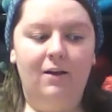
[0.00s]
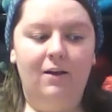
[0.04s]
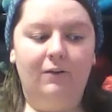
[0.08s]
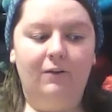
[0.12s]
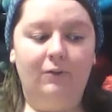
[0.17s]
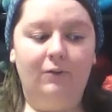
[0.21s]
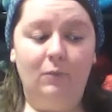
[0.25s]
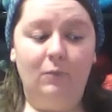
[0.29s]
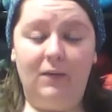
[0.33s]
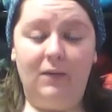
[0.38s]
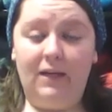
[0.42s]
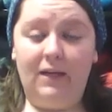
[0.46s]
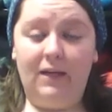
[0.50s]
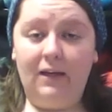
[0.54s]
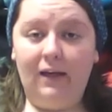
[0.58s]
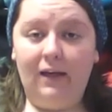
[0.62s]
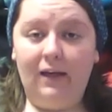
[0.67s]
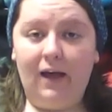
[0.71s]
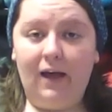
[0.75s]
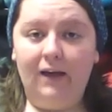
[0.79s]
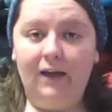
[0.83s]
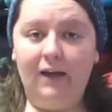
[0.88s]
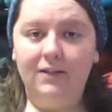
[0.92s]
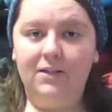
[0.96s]
For me,
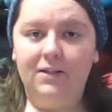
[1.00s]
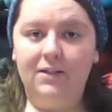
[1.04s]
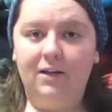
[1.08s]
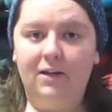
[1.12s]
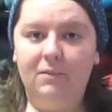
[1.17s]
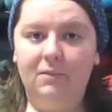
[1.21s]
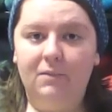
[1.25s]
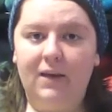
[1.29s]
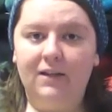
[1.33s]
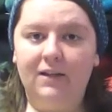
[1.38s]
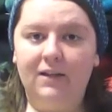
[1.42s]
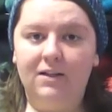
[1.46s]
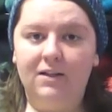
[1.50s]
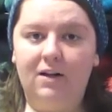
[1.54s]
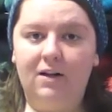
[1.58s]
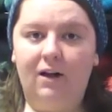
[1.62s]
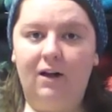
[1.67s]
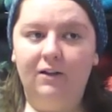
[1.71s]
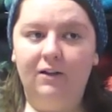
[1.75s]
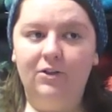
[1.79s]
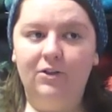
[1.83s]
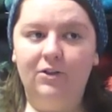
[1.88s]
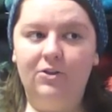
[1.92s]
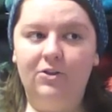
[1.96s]
I started back to
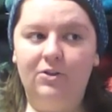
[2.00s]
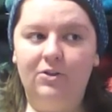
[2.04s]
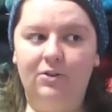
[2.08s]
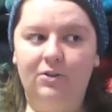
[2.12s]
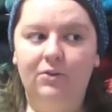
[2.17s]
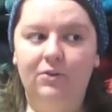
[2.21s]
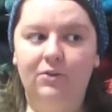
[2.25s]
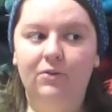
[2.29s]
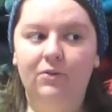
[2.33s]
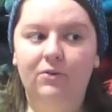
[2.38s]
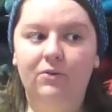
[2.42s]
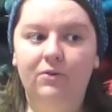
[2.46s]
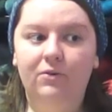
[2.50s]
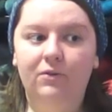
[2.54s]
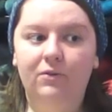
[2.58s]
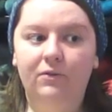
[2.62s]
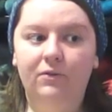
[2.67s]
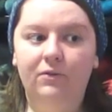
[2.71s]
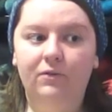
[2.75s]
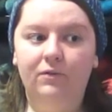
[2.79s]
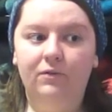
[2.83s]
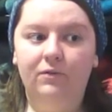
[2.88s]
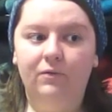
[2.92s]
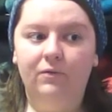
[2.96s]
college
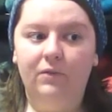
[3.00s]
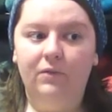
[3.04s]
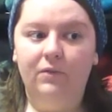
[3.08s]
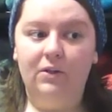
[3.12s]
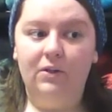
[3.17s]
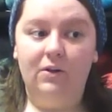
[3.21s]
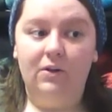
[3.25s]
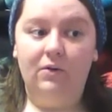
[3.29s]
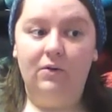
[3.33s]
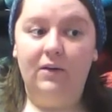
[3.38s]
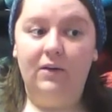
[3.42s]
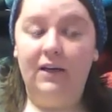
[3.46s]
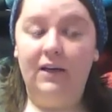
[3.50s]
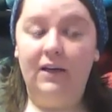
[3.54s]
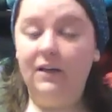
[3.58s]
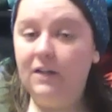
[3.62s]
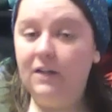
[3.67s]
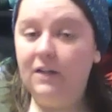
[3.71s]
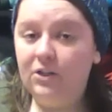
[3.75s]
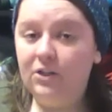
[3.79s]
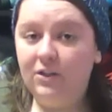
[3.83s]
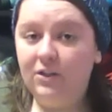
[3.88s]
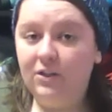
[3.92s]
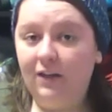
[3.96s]
to, get an
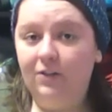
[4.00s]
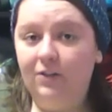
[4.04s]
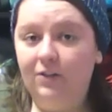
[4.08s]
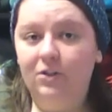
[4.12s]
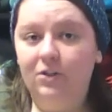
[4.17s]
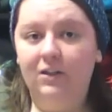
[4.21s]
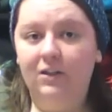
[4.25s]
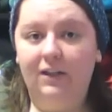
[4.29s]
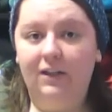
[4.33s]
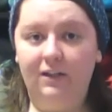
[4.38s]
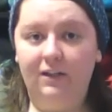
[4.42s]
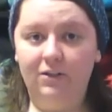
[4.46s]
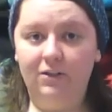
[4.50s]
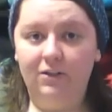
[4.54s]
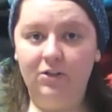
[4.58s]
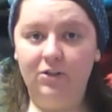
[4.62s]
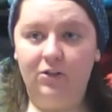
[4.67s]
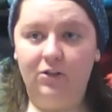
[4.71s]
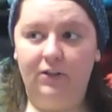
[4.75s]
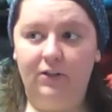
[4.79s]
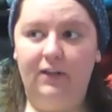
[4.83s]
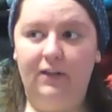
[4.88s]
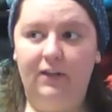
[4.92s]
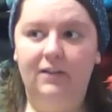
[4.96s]
education, get a
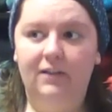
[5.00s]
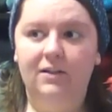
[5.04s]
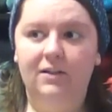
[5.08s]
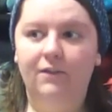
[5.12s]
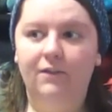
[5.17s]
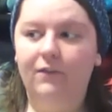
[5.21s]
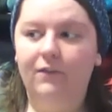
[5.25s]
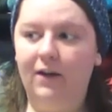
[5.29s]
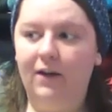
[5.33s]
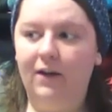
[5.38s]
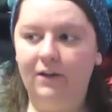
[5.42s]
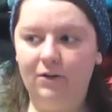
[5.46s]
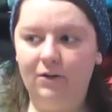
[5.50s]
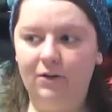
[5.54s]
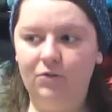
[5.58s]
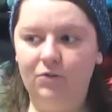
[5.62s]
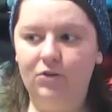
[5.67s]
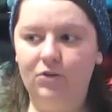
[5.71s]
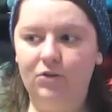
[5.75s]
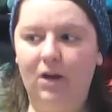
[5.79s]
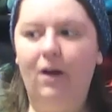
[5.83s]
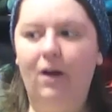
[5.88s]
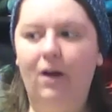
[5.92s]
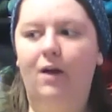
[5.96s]
degree, to find a new
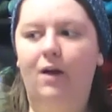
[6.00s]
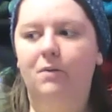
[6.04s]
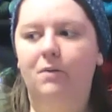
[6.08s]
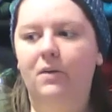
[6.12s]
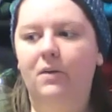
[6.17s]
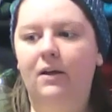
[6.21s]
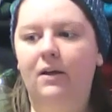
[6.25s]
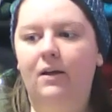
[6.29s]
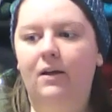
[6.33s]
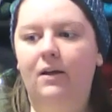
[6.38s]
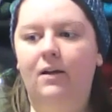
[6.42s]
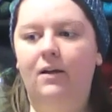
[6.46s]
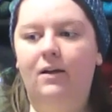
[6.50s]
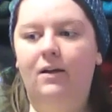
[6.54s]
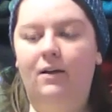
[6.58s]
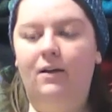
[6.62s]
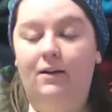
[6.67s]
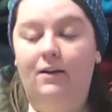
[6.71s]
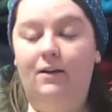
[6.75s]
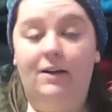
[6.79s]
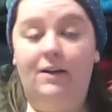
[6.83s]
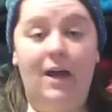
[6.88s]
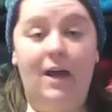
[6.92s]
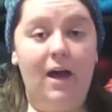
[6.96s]
job.
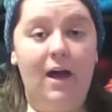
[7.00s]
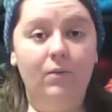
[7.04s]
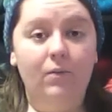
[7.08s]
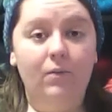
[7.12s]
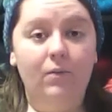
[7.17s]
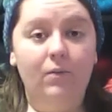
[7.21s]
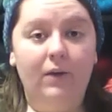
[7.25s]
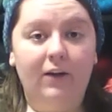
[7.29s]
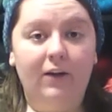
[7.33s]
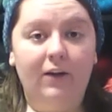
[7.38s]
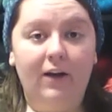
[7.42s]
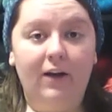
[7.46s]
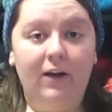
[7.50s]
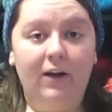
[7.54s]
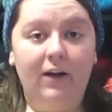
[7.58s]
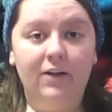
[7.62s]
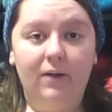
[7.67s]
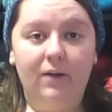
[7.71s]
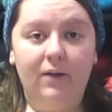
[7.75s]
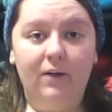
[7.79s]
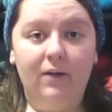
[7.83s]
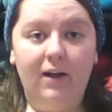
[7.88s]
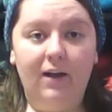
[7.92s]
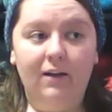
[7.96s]
Now, when I
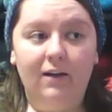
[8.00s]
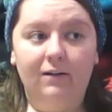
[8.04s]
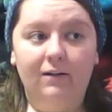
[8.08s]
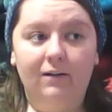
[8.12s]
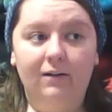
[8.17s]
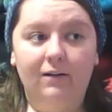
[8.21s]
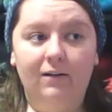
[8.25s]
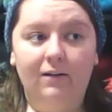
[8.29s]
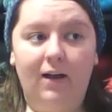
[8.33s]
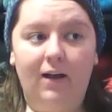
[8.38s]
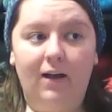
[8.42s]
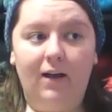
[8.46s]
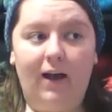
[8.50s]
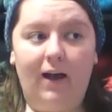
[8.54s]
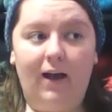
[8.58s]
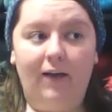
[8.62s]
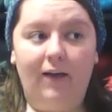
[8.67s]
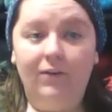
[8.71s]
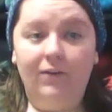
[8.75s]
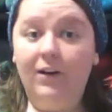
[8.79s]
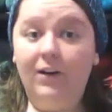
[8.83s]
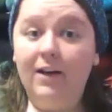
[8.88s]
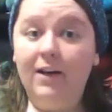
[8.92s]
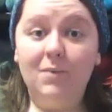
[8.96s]
graduate, I've
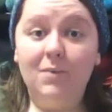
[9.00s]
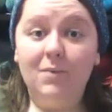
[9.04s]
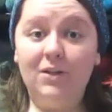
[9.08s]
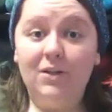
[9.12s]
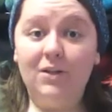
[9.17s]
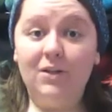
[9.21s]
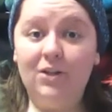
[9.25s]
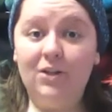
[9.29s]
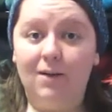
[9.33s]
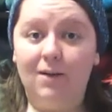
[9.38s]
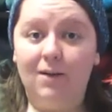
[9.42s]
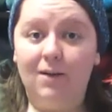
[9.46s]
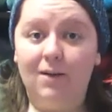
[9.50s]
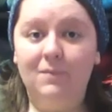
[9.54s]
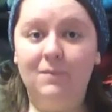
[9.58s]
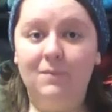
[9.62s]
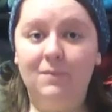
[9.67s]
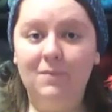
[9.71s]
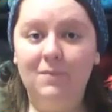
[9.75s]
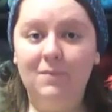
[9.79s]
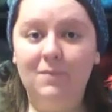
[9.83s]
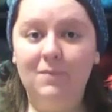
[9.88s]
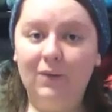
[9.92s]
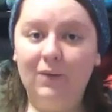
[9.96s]
already got my job. I'm
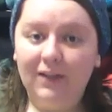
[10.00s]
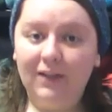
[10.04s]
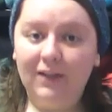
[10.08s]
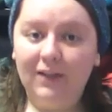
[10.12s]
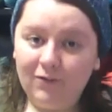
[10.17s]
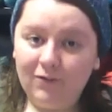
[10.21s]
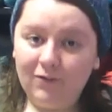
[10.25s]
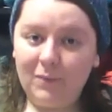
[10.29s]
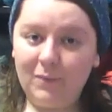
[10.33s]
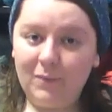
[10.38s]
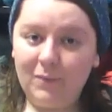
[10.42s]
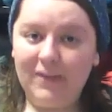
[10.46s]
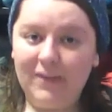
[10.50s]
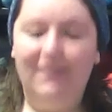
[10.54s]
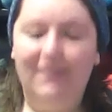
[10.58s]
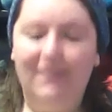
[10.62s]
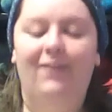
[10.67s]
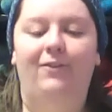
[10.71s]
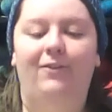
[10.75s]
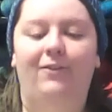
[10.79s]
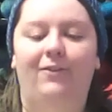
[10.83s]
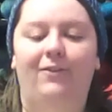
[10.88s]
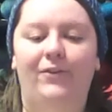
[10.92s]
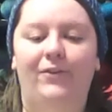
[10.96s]
going to be working for
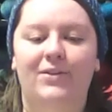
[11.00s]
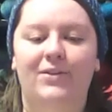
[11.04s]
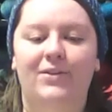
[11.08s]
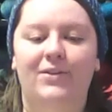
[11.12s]
myself.